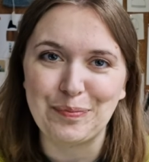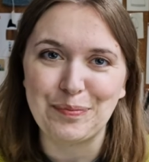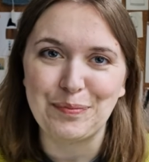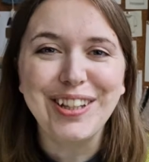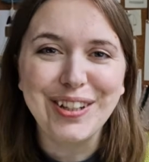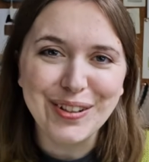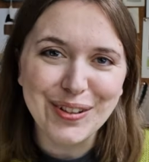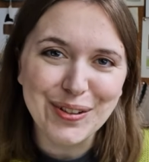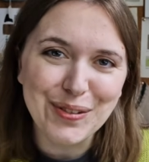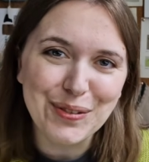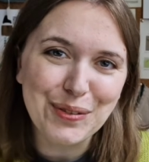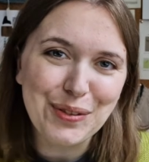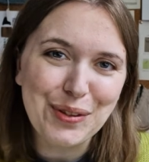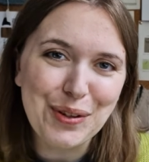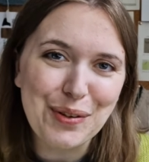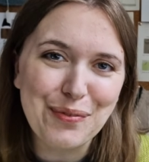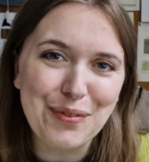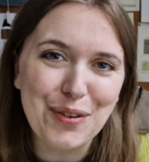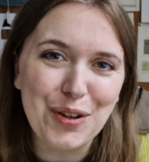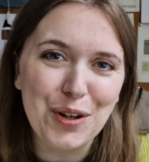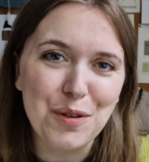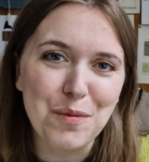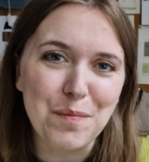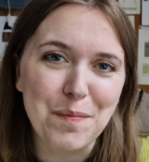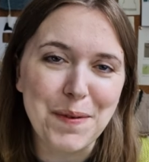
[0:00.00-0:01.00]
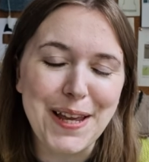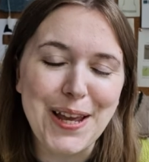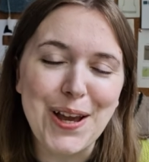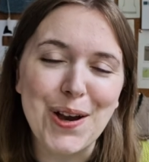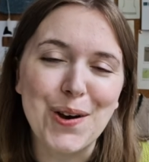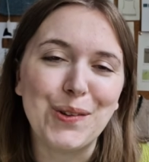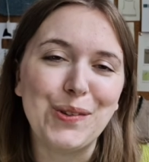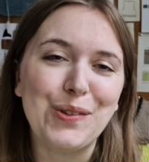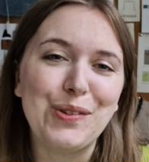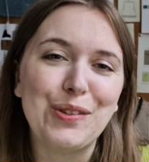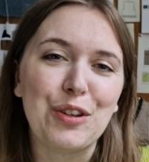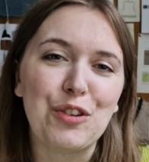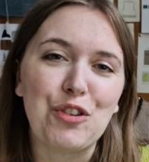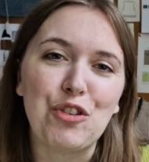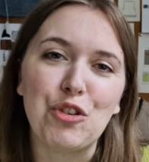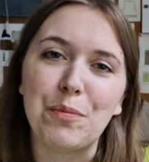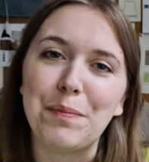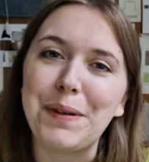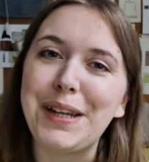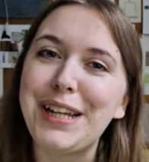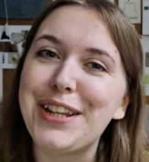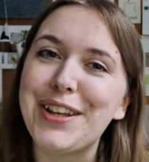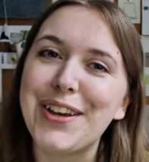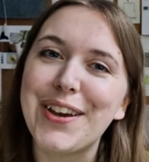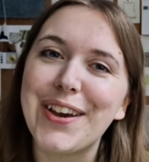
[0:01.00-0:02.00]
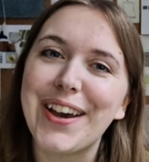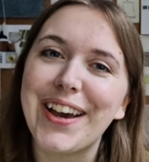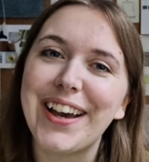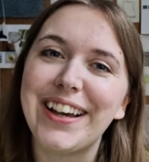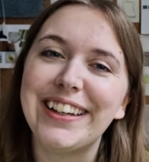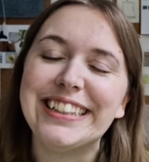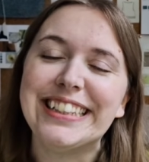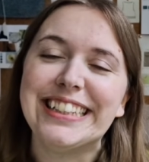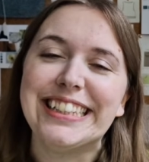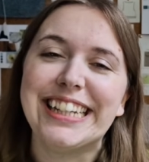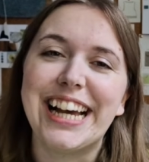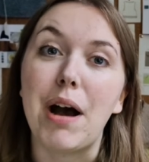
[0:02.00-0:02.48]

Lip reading: You can also follow me on social media.